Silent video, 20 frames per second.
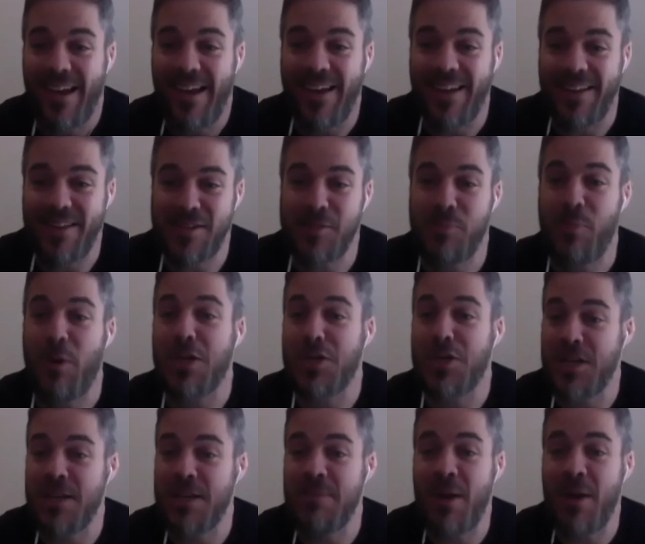The
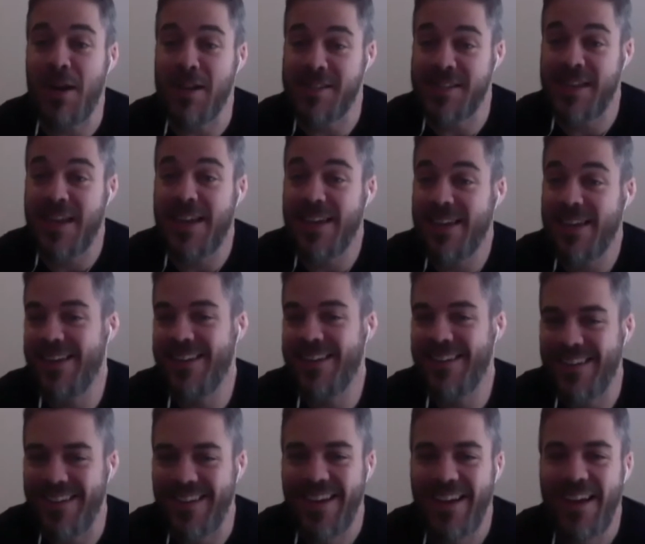spreadsheet might say
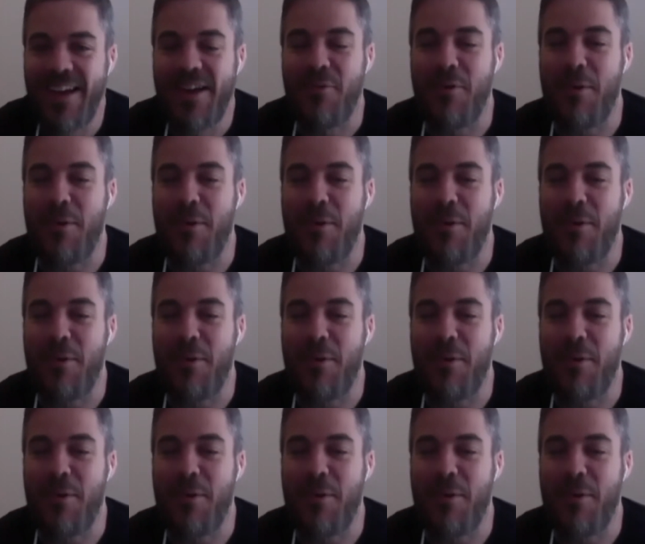we're